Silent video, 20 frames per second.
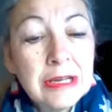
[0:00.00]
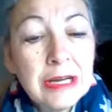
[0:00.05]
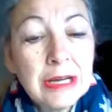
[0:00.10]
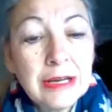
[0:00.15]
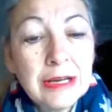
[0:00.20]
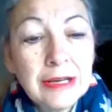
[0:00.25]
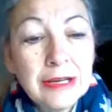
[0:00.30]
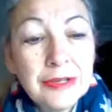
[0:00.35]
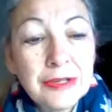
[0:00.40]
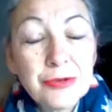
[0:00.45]

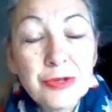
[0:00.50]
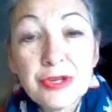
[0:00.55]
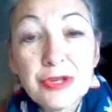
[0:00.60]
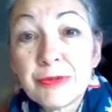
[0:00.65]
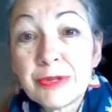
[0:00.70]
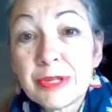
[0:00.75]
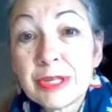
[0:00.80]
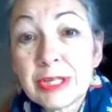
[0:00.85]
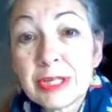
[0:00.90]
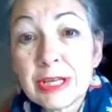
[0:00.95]
So she
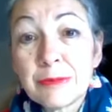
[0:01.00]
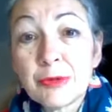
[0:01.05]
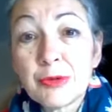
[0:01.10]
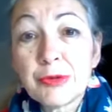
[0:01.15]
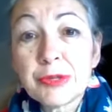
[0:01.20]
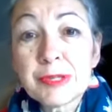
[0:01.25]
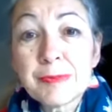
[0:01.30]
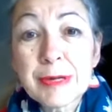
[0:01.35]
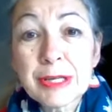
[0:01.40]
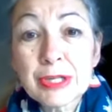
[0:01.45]
was going to take him
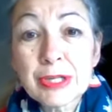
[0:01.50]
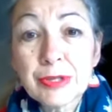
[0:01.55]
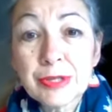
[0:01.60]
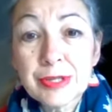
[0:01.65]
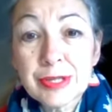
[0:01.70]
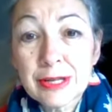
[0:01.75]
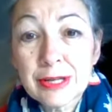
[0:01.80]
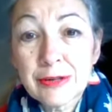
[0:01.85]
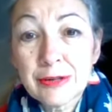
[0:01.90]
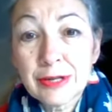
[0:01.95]
to a specialty
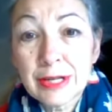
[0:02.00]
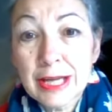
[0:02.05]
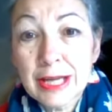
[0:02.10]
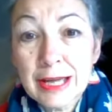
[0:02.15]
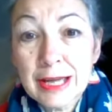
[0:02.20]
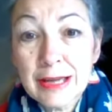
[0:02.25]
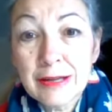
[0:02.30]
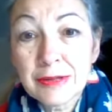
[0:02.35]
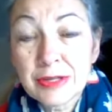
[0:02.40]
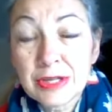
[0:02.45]
center
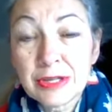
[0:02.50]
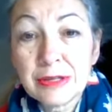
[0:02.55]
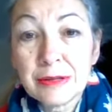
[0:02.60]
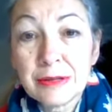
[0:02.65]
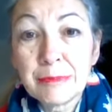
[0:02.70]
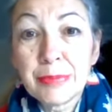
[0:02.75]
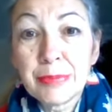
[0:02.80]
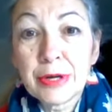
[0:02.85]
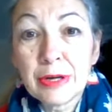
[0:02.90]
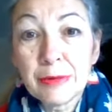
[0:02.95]

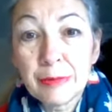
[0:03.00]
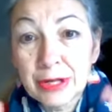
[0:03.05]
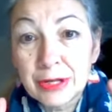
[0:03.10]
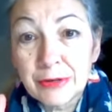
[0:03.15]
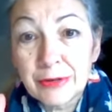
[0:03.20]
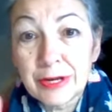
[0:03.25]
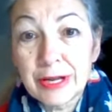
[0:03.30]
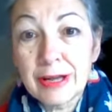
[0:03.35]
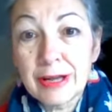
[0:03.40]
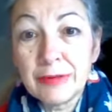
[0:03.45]
to put him
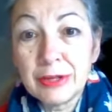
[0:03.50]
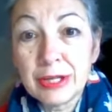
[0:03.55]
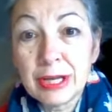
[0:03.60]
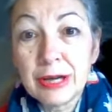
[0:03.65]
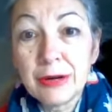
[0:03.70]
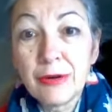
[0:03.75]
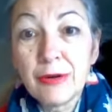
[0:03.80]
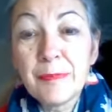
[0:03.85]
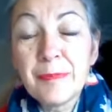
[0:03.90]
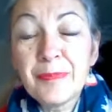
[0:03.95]
under and have a
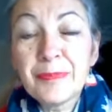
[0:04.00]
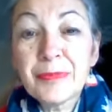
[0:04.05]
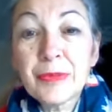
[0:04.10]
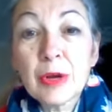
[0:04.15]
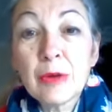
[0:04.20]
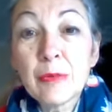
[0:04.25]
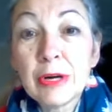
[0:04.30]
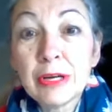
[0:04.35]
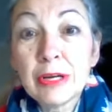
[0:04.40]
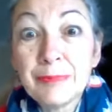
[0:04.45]
dental.
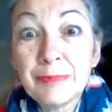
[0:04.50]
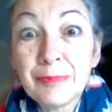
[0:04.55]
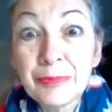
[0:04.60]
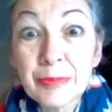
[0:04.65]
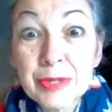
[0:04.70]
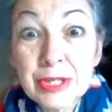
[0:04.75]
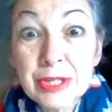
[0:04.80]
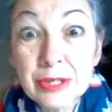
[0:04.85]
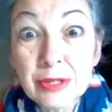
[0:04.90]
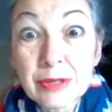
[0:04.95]
Well,
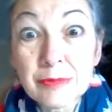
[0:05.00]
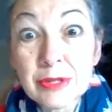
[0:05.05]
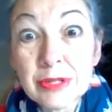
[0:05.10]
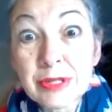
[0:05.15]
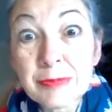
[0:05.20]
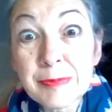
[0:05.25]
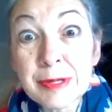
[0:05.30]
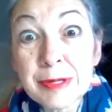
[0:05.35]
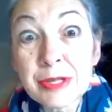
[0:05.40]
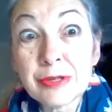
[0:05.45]
when she took him to the
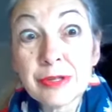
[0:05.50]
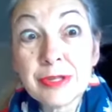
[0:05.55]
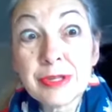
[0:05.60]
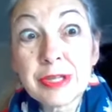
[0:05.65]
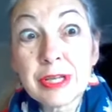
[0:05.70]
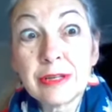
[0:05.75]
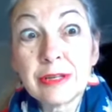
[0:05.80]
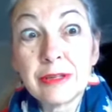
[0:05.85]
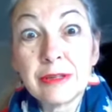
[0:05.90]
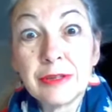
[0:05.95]
specialty
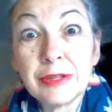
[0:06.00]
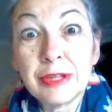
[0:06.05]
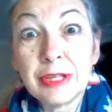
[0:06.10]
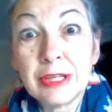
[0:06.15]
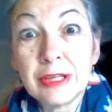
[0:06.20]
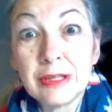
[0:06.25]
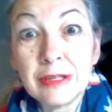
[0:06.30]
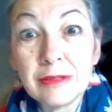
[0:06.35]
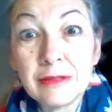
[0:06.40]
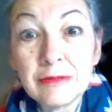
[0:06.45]
center and
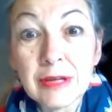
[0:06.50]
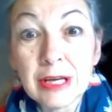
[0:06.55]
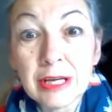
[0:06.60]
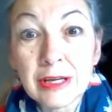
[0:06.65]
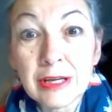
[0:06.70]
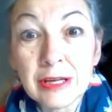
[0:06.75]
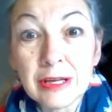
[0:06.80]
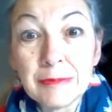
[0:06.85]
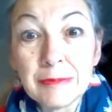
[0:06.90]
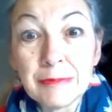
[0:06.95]
they
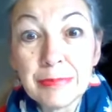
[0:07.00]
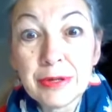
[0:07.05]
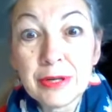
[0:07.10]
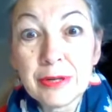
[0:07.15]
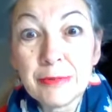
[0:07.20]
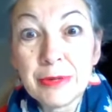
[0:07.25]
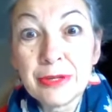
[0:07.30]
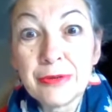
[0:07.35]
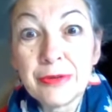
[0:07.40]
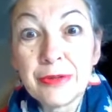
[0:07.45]
put
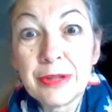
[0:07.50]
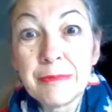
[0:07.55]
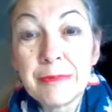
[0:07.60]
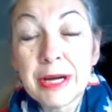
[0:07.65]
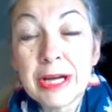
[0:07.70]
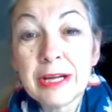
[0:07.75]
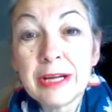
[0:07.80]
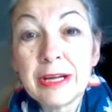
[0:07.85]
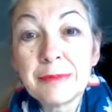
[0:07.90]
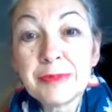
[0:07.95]
him under, they
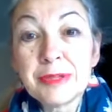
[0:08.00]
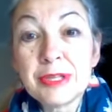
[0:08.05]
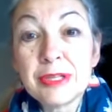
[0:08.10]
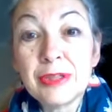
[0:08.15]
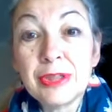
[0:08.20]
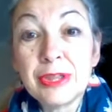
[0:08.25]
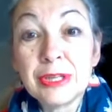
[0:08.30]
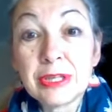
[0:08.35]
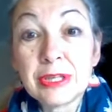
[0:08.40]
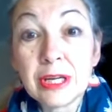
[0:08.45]

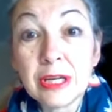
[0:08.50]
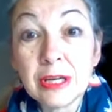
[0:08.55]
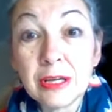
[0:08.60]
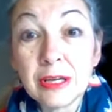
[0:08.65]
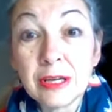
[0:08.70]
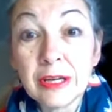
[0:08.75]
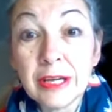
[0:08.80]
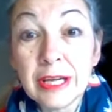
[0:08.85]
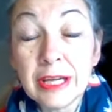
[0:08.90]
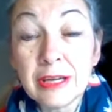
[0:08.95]
biopsied the
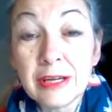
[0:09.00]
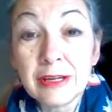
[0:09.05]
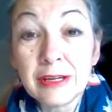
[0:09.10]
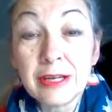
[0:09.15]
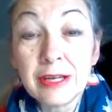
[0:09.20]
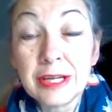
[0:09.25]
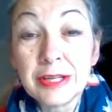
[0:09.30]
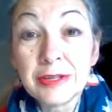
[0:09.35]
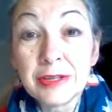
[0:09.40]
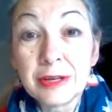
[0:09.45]
tongue, and
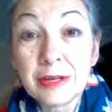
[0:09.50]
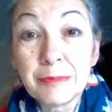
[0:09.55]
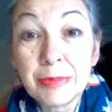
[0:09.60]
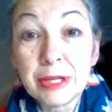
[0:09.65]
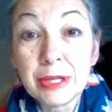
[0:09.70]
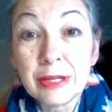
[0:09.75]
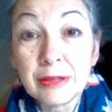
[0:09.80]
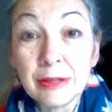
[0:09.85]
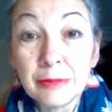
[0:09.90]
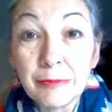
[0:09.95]
it ended up
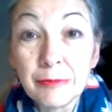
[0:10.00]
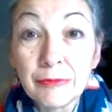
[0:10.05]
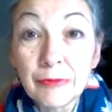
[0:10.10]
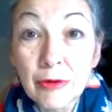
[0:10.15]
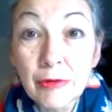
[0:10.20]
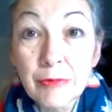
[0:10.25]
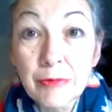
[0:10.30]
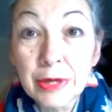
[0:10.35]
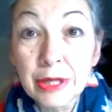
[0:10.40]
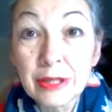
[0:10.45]
being
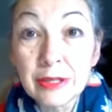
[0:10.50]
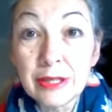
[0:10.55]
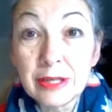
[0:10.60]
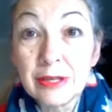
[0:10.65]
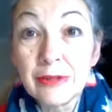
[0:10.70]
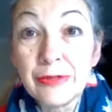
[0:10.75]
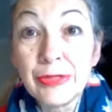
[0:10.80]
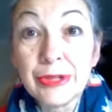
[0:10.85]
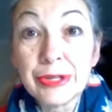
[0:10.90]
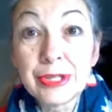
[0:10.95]
lymphoma
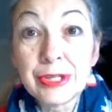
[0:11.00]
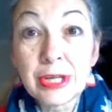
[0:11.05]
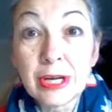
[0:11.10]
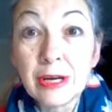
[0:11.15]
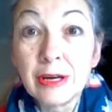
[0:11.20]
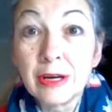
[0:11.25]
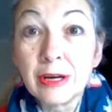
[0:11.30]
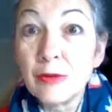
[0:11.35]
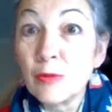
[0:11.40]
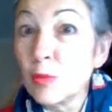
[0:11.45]
in the
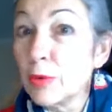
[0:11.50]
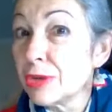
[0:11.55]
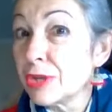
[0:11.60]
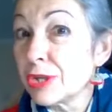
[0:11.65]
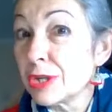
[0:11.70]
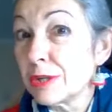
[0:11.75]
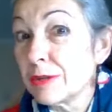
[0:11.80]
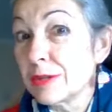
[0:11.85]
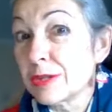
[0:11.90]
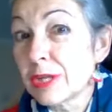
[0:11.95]
tongue,
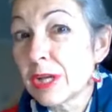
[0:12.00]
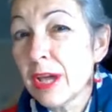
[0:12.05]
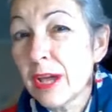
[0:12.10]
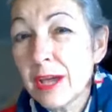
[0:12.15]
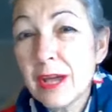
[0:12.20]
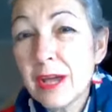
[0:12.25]
which is